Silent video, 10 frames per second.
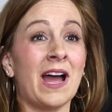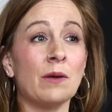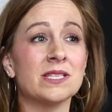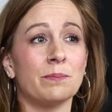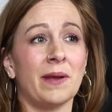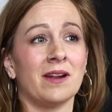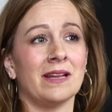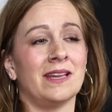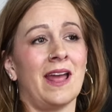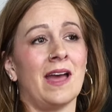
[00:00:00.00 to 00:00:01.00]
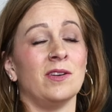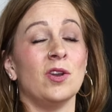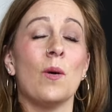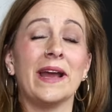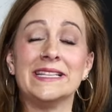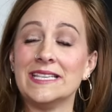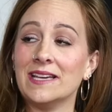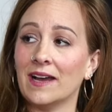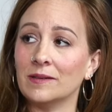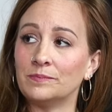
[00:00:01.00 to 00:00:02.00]
I was a parent that had no
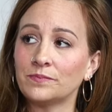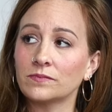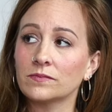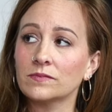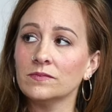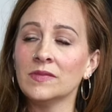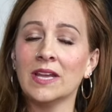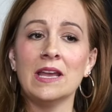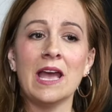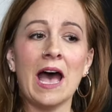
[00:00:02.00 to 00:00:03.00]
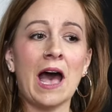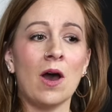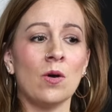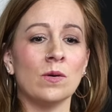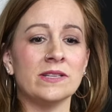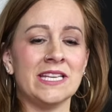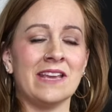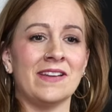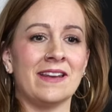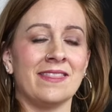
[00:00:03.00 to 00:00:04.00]
idea how to
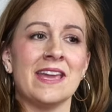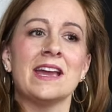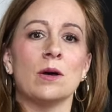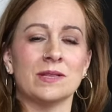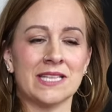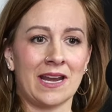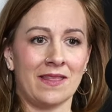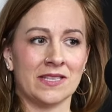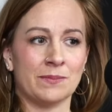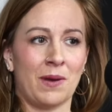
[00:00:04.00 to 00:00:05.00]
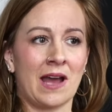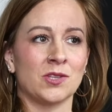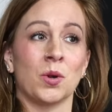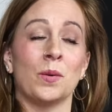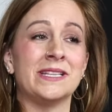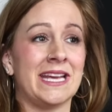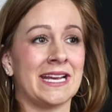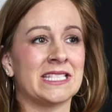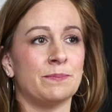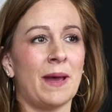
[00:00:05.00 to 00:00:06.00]
even think outside of this box or what to
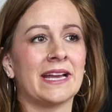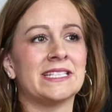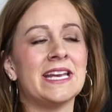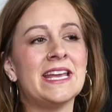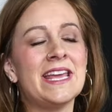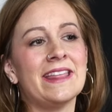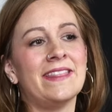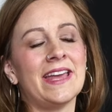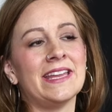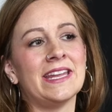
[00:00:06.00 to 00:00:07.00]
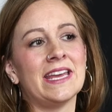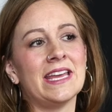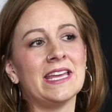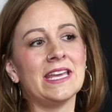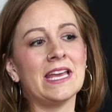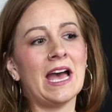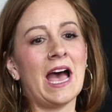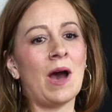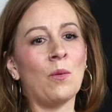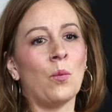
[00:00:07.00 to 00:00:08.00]
expect, then
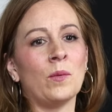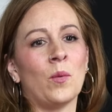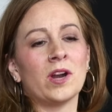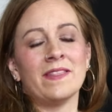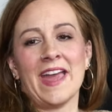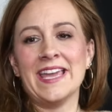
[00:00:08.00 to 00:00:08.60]
how, what, what are they